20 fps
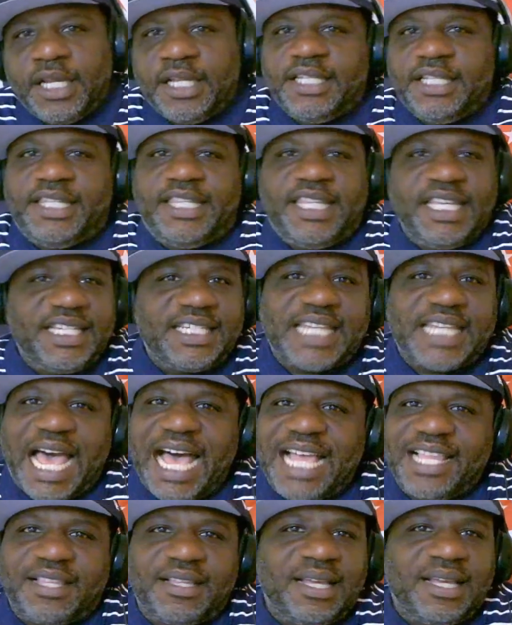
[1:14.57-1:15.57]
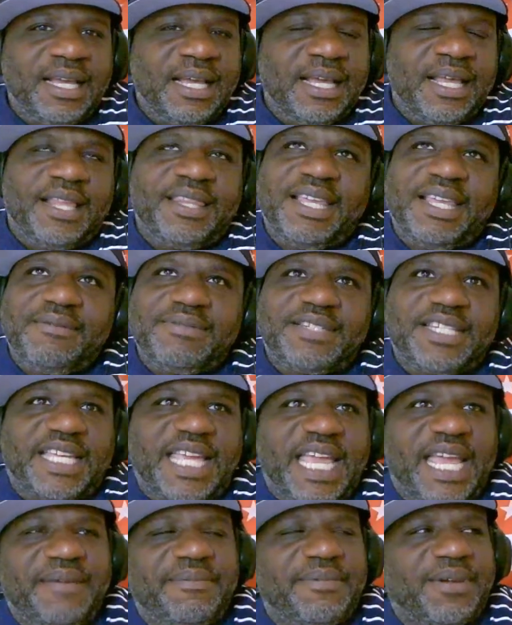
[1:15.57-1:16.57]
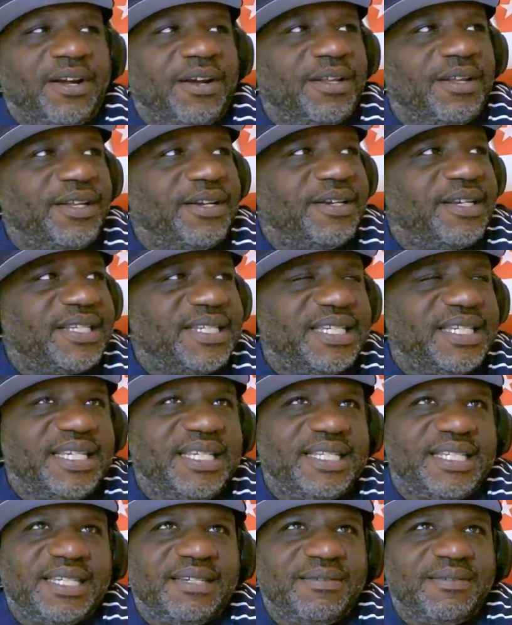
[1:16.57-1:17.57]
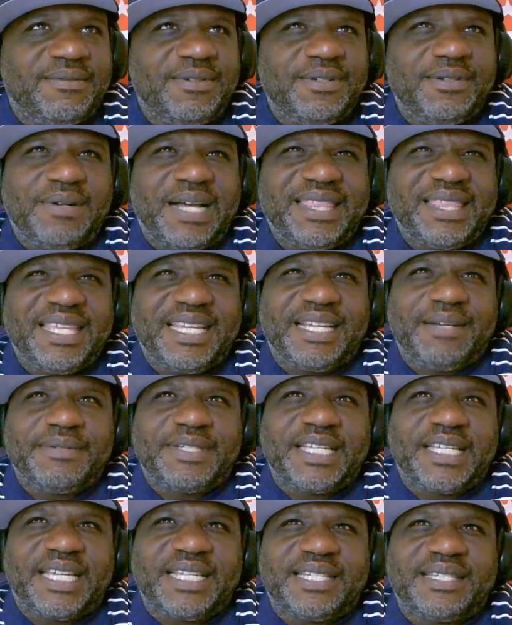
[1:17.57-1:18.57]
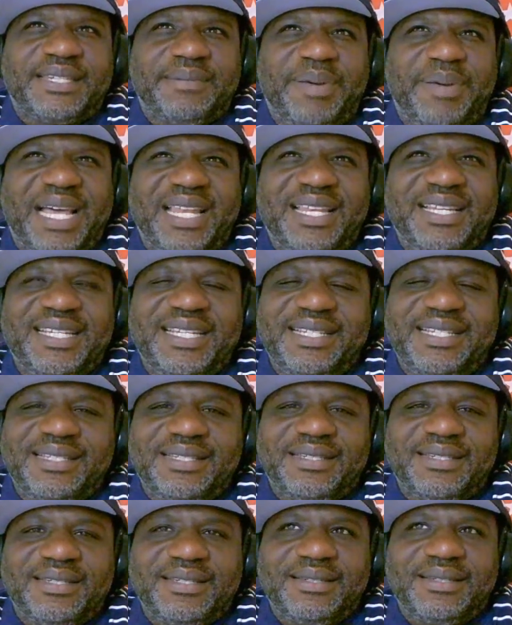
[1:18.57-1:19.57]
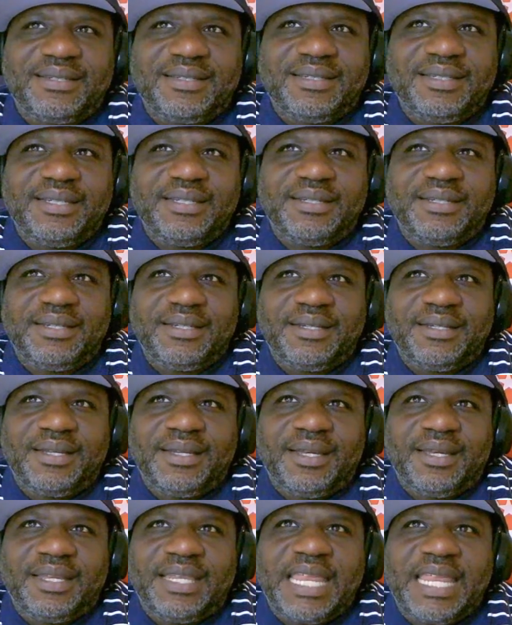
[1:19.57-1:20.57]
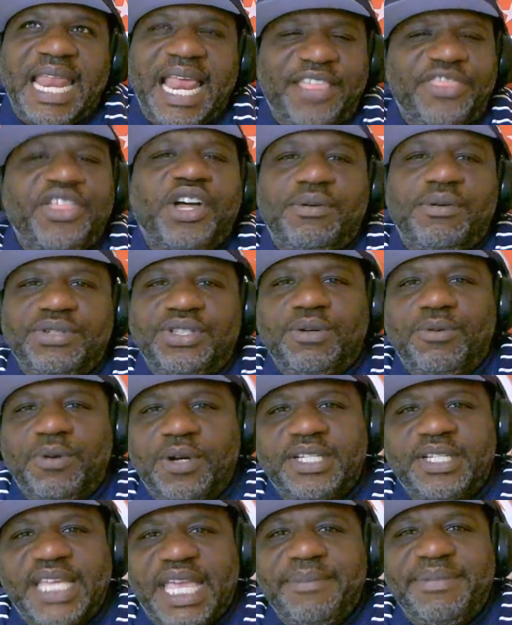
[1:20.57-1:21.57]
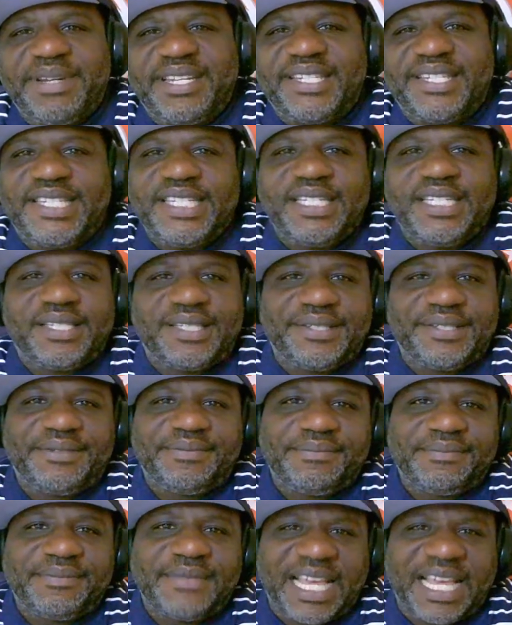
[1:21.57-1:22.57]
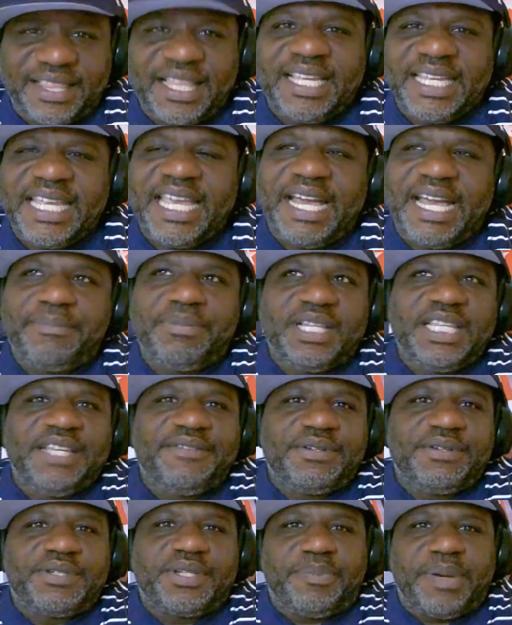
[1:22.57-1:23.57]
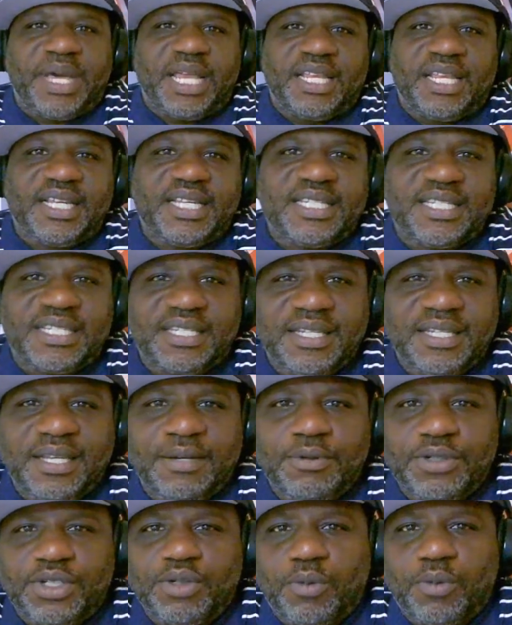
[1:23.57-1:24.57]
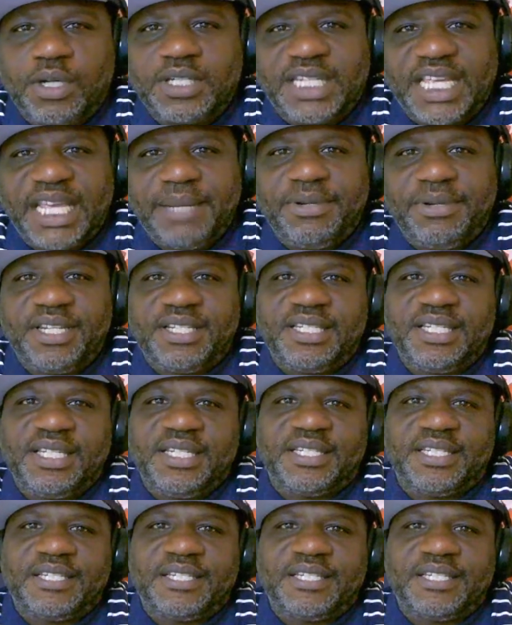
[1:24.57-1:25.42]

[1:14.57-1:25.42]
There was a game earlier this season, I think it was against the Pelicans, that I thought was the worst game of the season. I believe it was the Pelicans, was the worst game of the season.